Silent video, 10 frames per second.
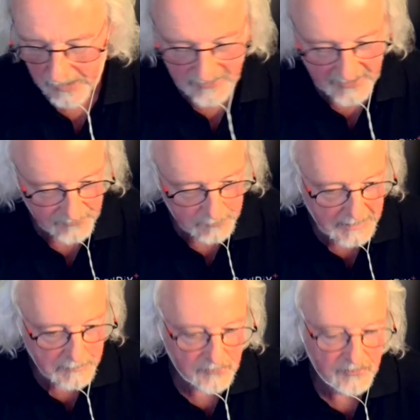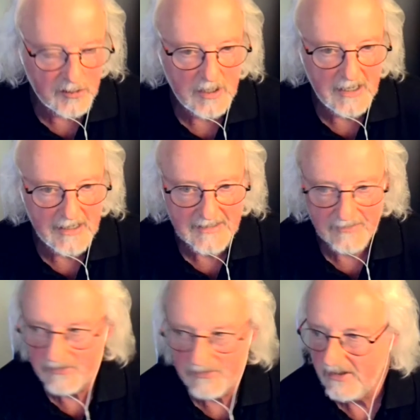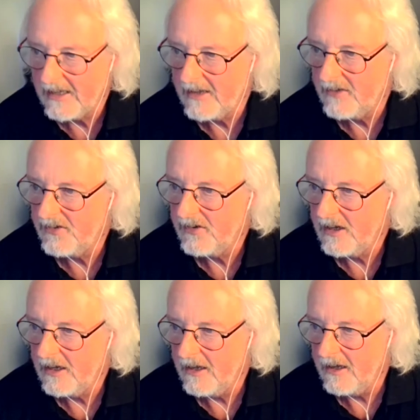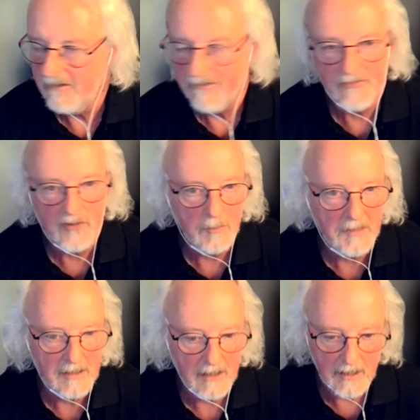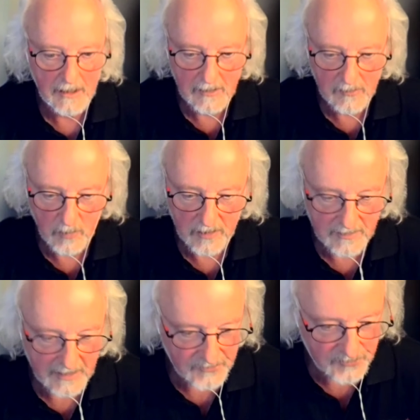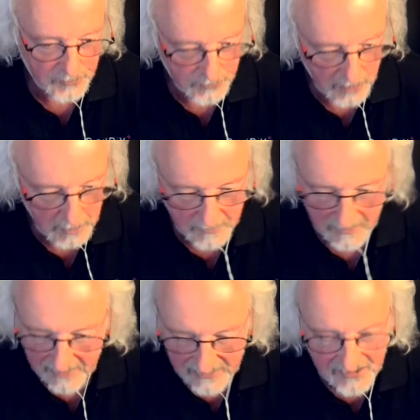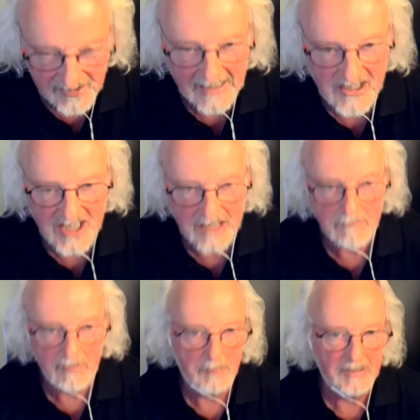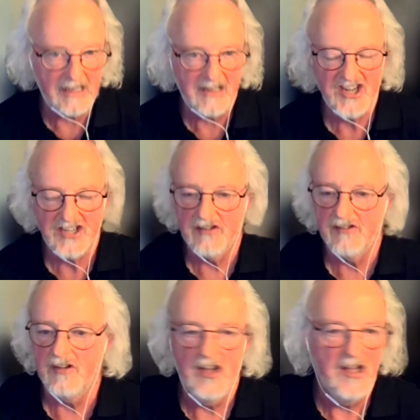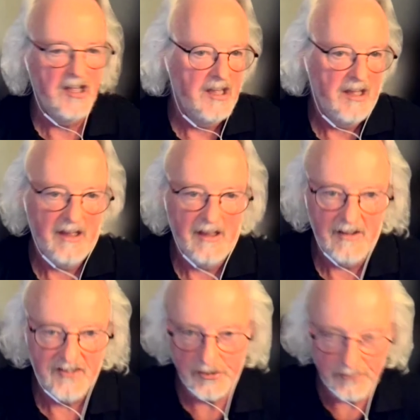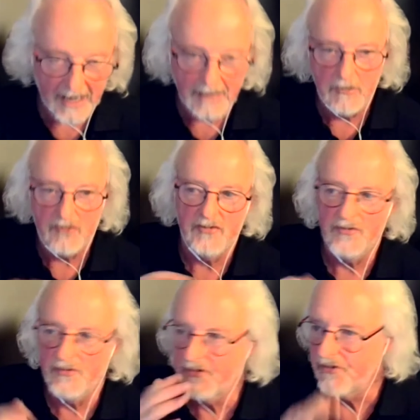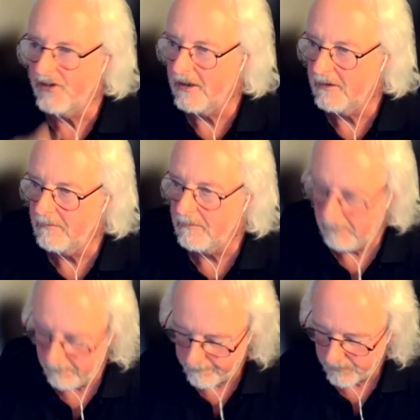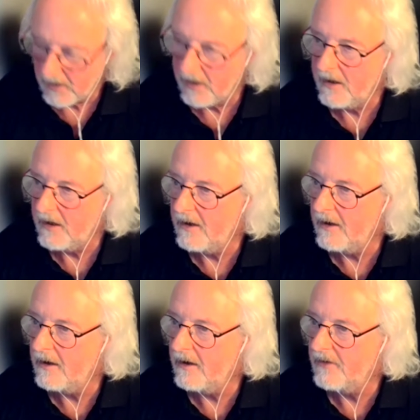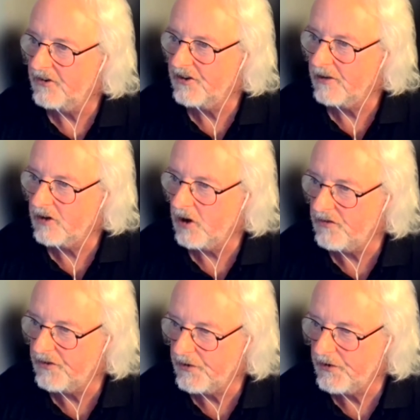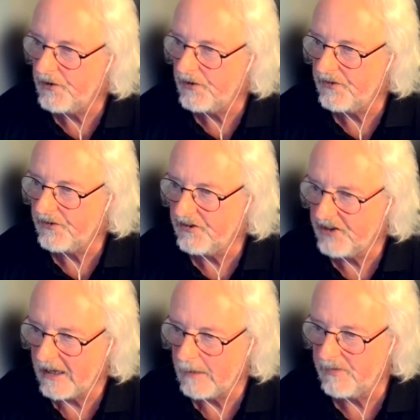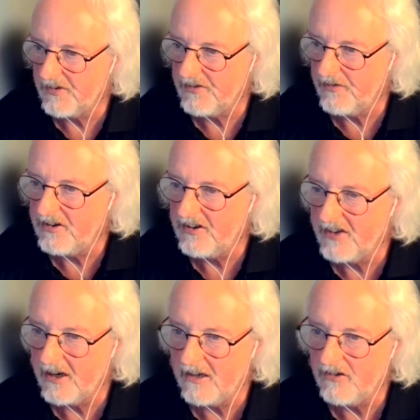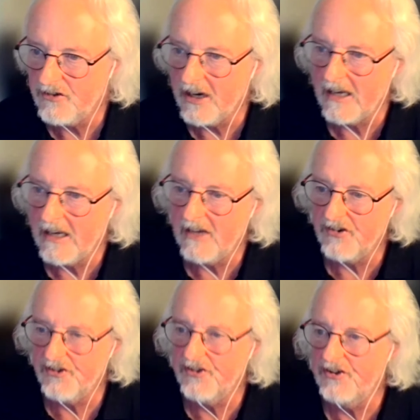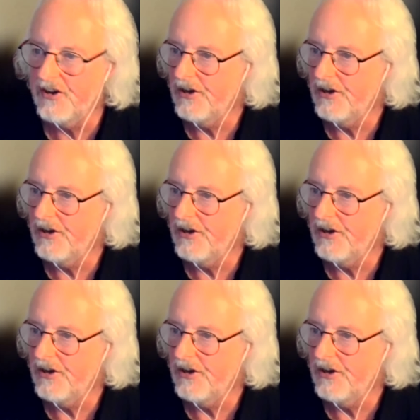Different people require different things uh, from it, uh, whether that's crop or vegetation, population, uh, terrain models, um, uh, to show the contours, the shapes, for designing drainage,